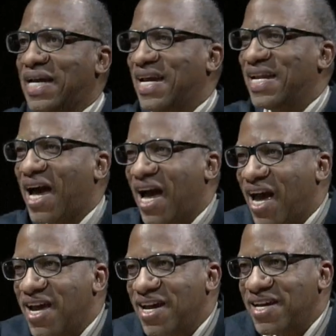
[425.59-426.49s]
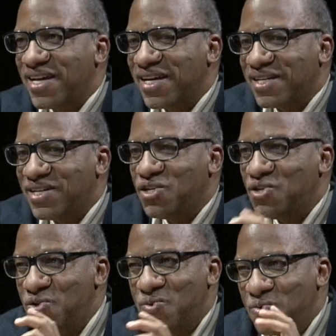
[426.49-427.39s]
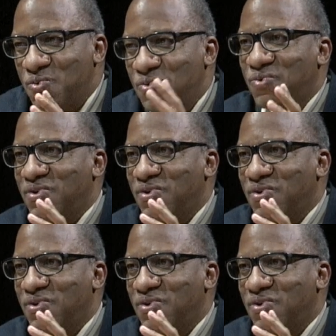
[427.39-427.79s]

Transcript: And I knew